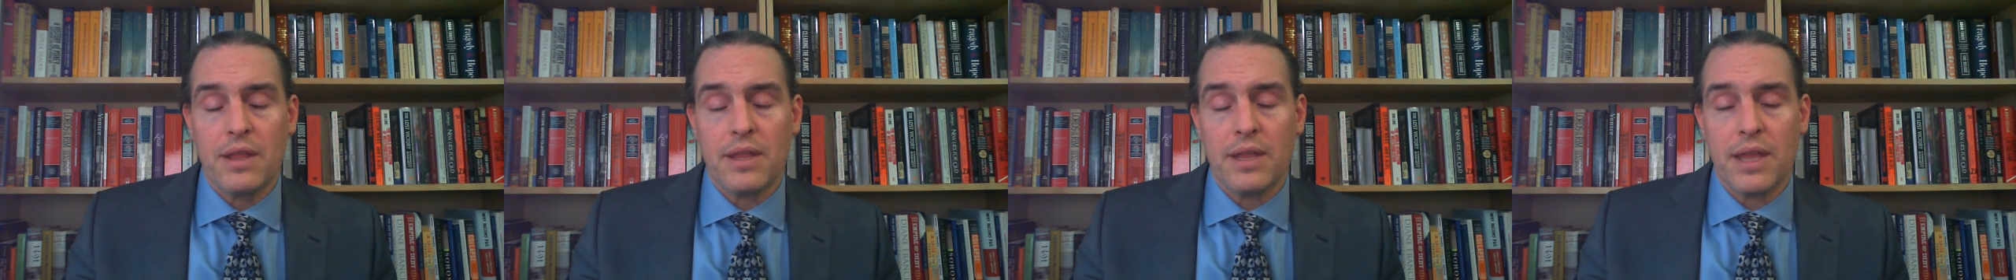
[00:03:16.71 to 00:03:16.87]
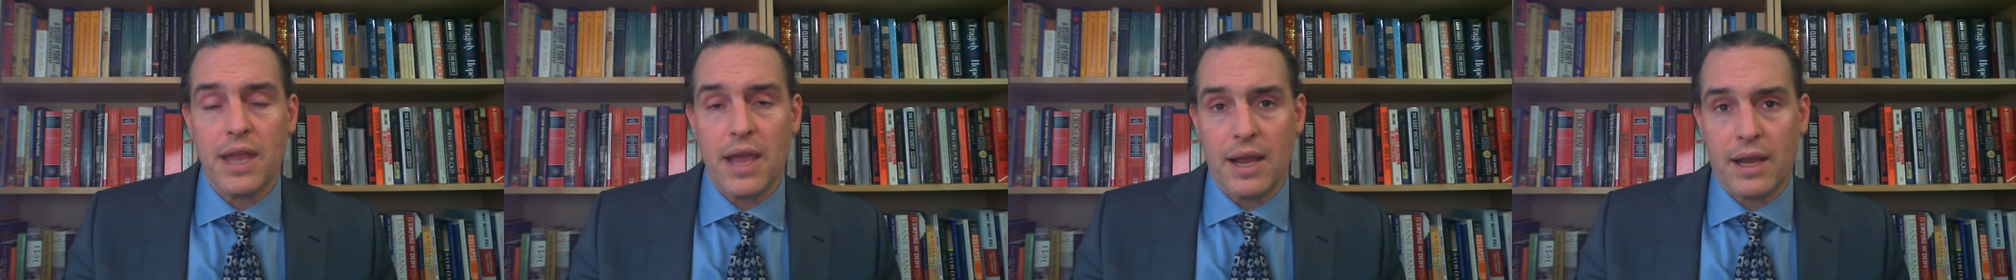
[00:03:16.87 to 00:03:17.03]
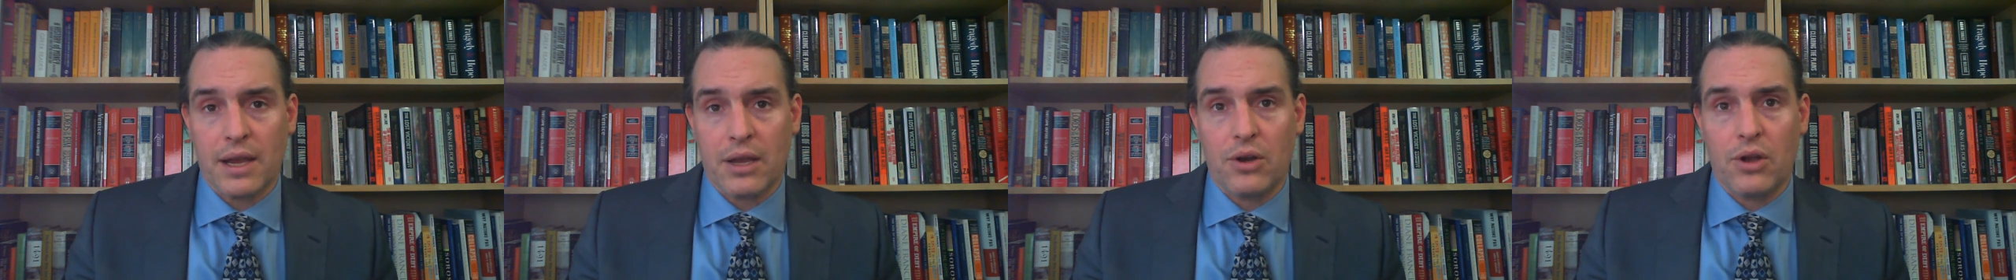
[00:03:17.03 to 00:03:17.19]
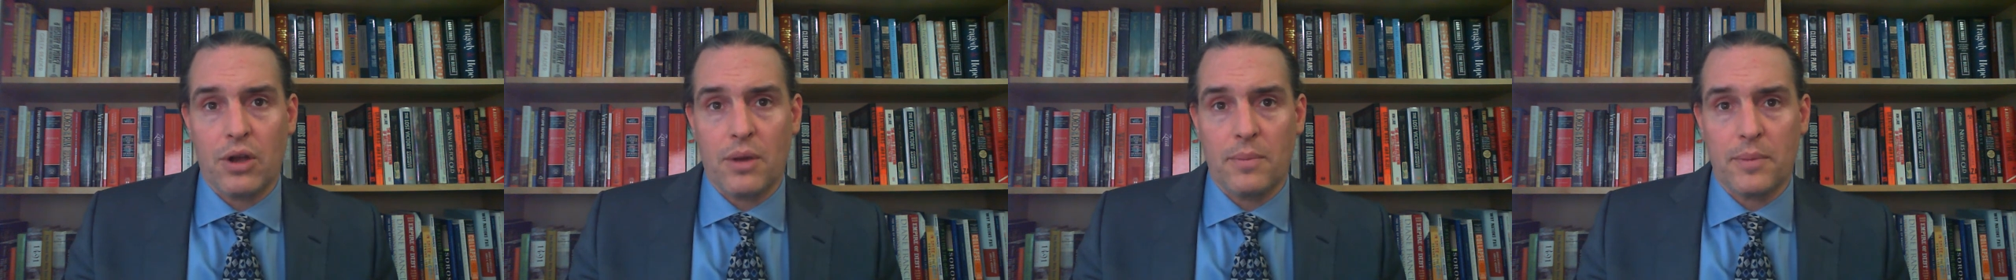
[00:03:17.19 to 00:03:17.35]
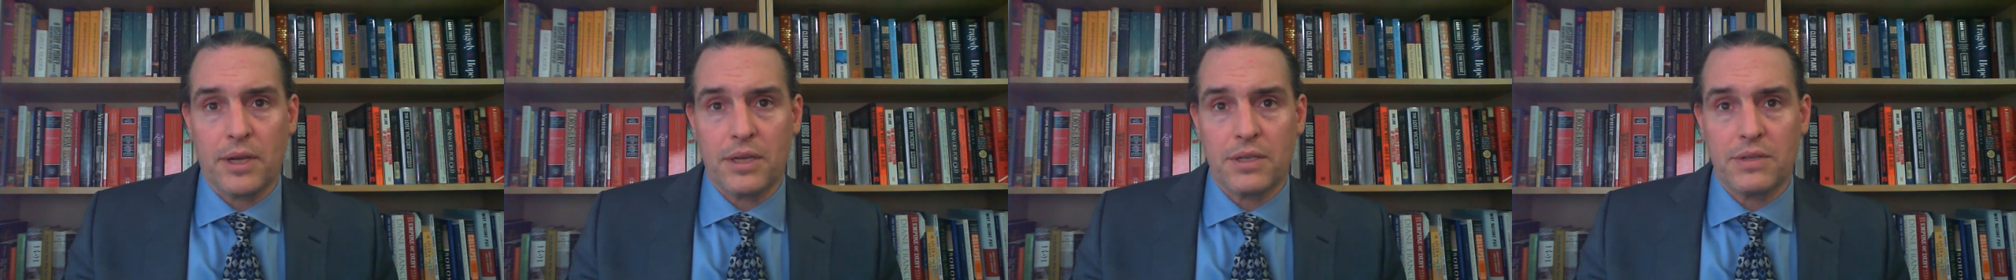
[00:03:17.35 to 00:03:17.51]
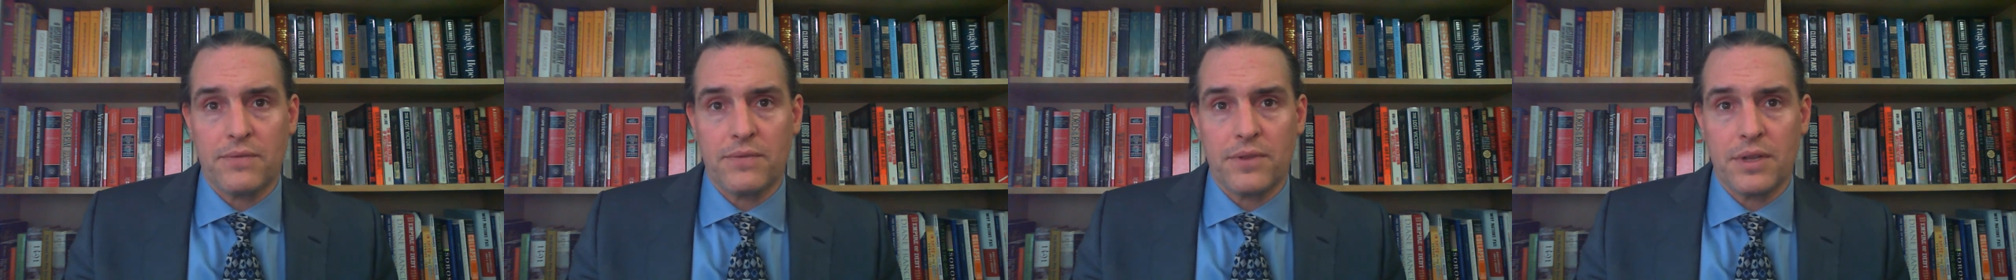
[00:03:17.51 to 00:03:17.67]
the
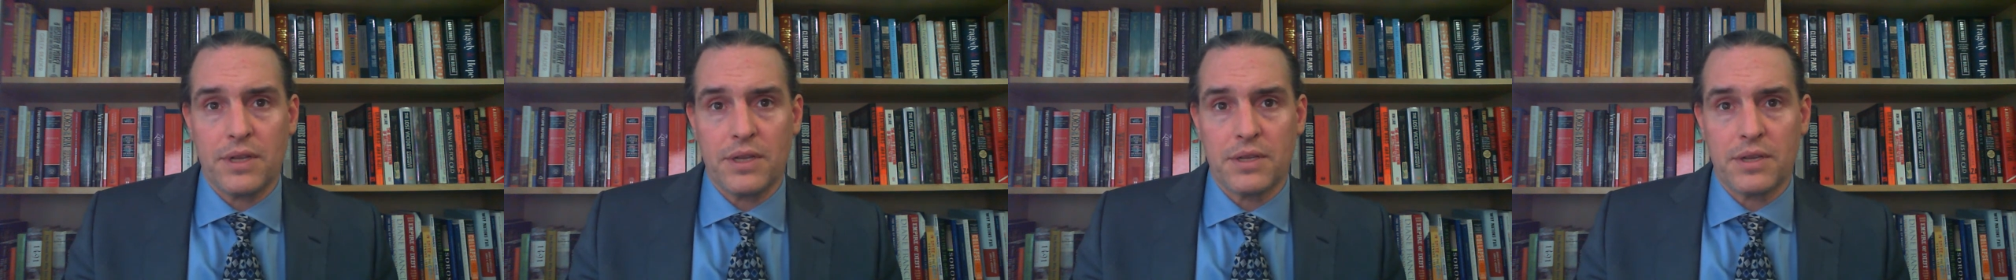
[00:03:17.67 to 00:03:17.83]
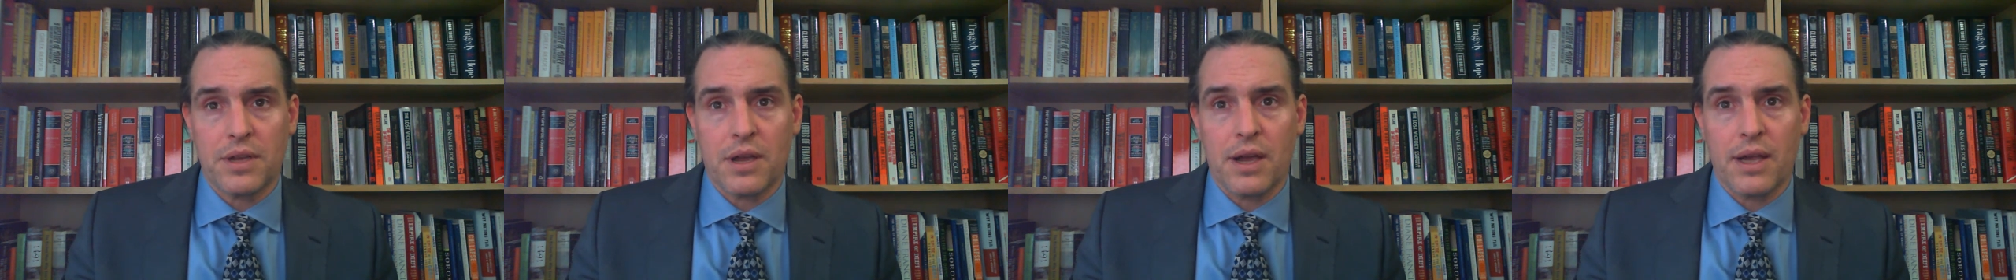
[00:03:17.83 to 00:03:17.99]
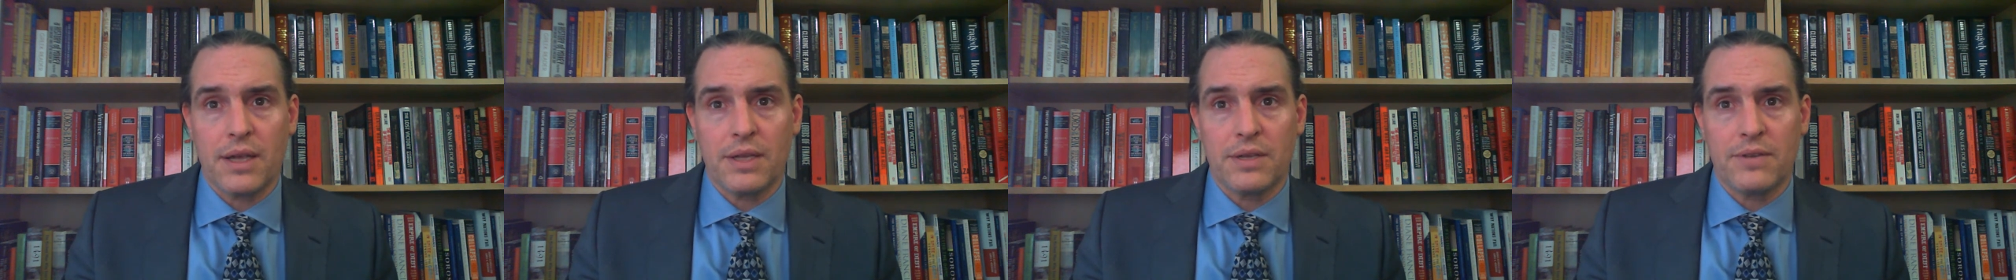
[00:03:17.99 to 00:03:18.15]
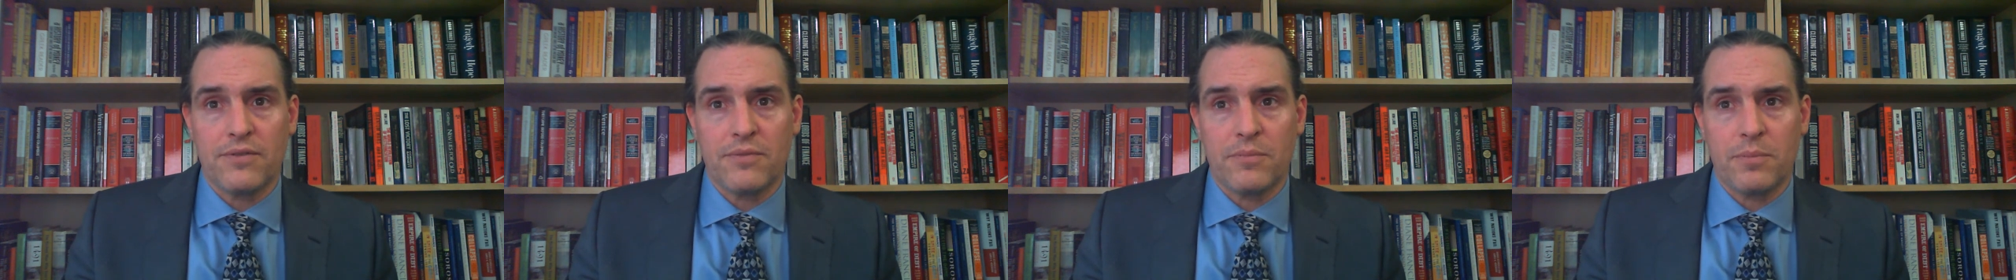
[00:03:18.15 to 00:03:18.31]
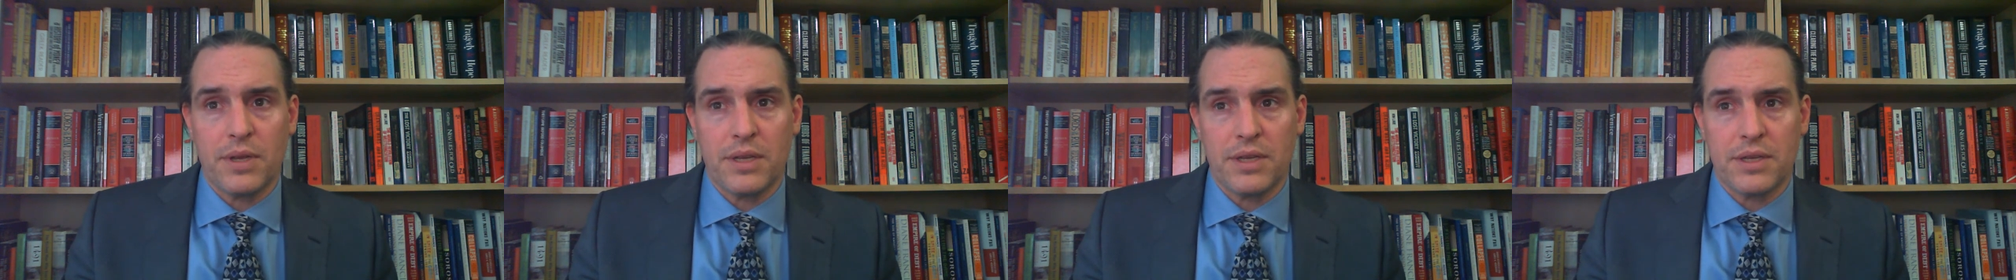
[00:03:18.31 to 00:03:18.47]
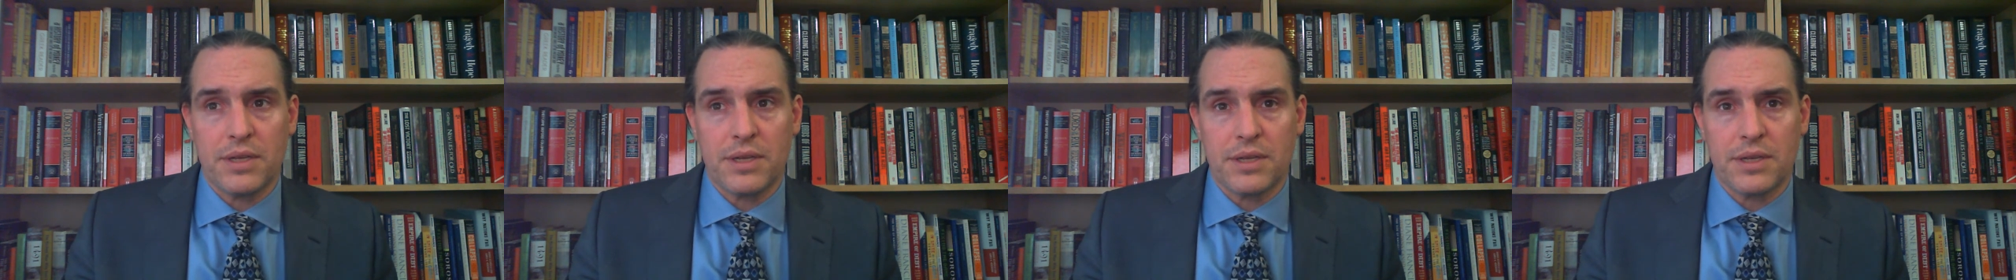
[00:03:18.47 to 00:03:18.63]
economics of these kinds of
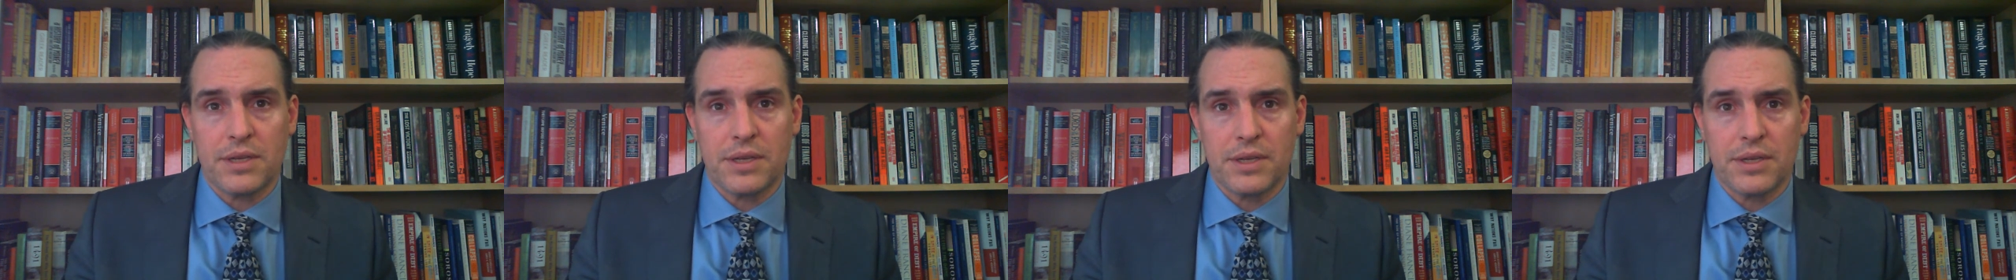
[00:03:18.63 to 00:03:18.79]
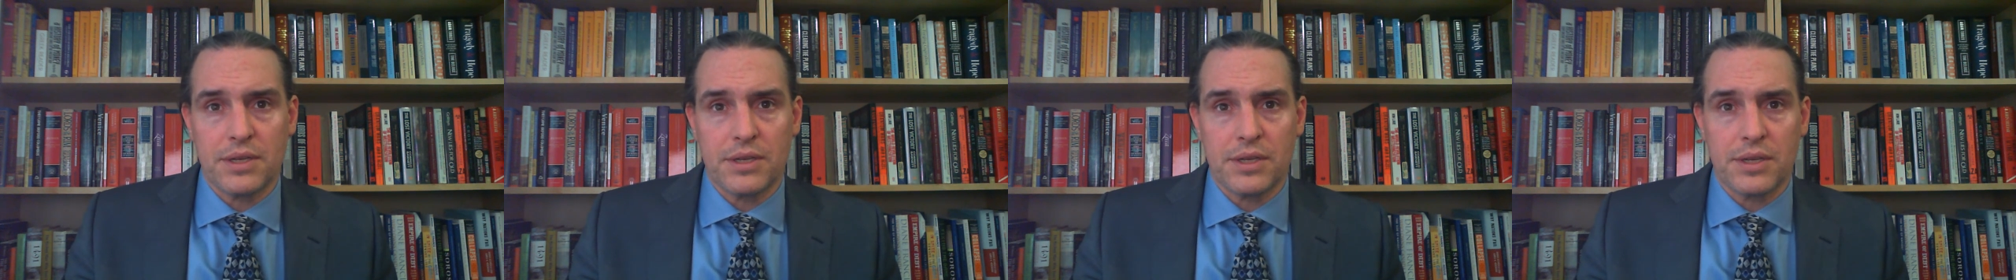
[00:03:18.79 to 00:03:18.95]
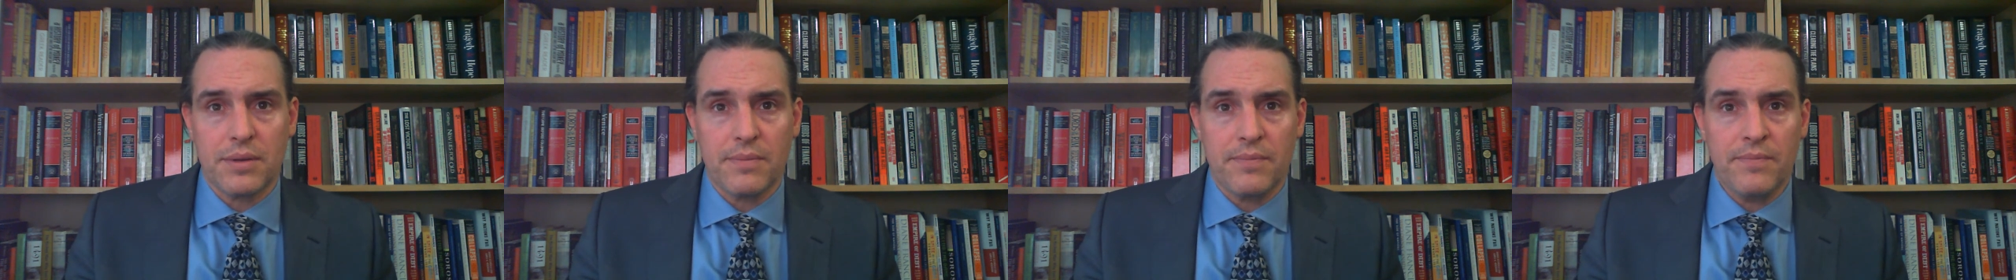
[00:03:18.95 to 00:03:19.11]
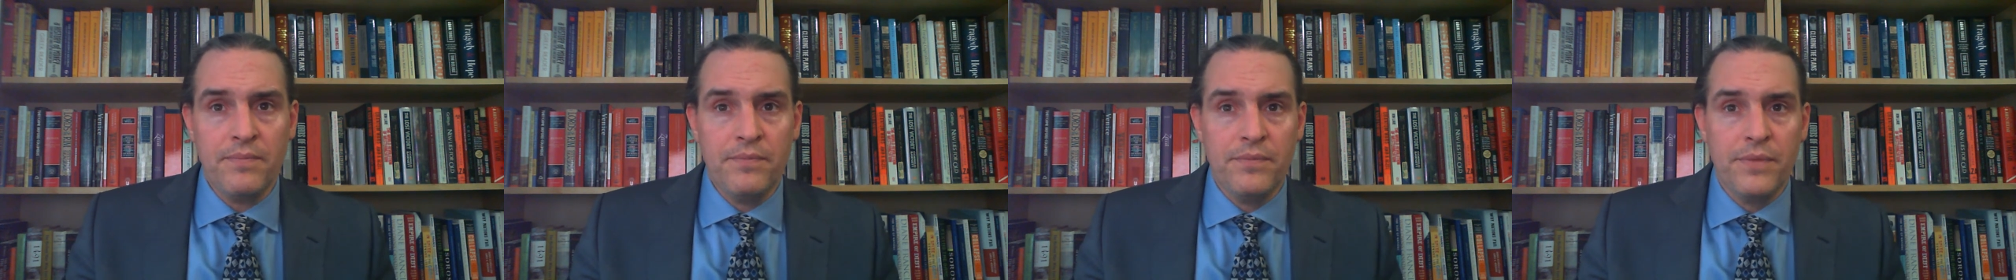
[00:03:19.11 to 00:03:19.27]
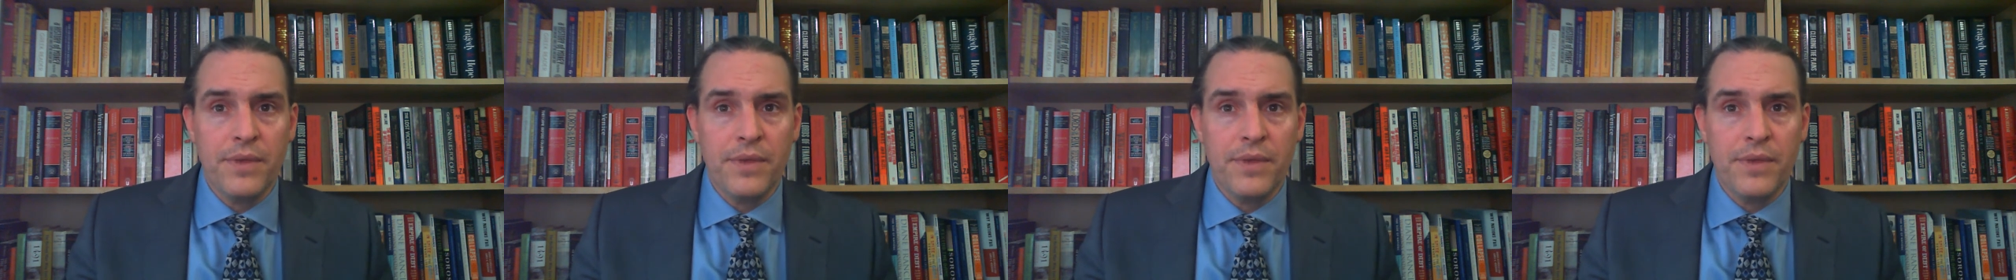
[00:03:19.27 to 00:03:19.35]
businesses.